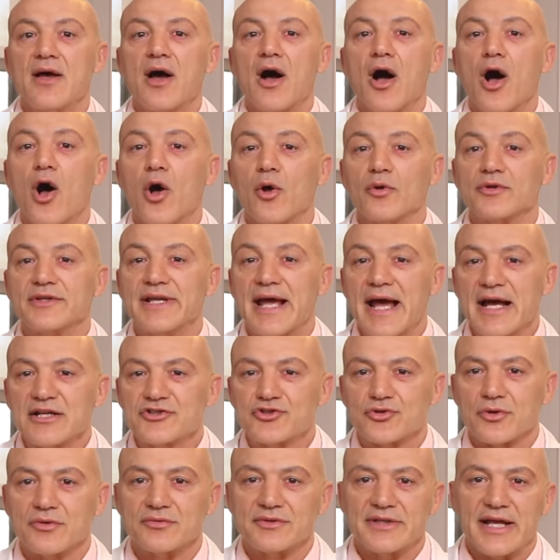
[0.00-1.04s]
all
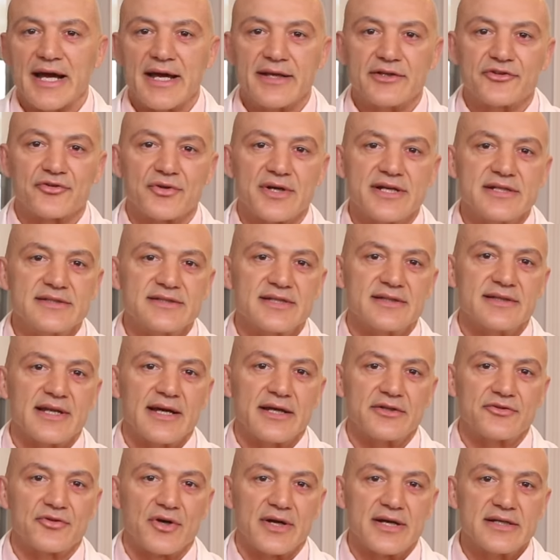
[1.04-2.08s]
natural nitrates and
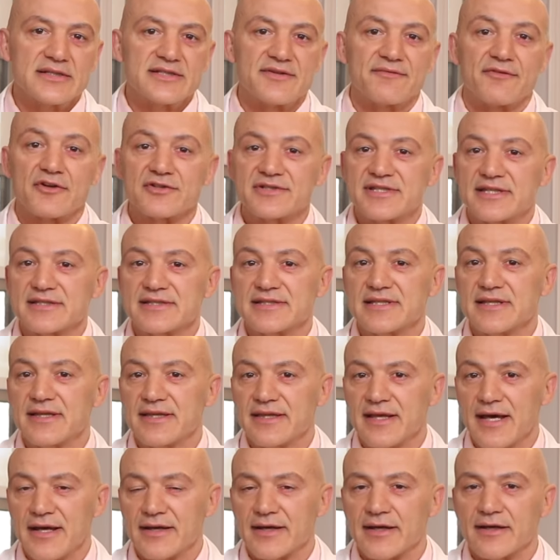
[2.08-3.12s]
nitrites versus
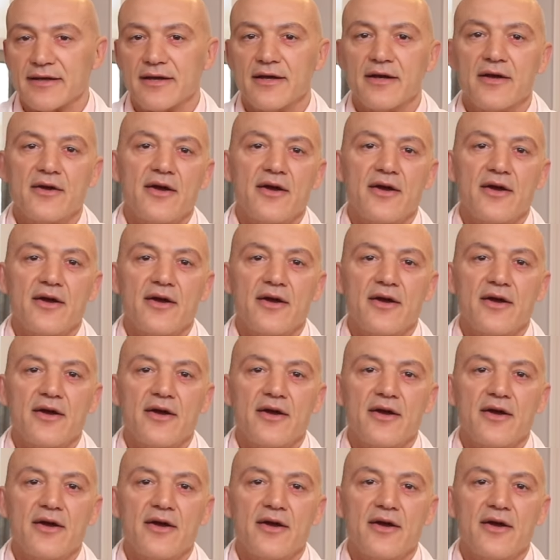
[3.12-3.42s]
synthetic.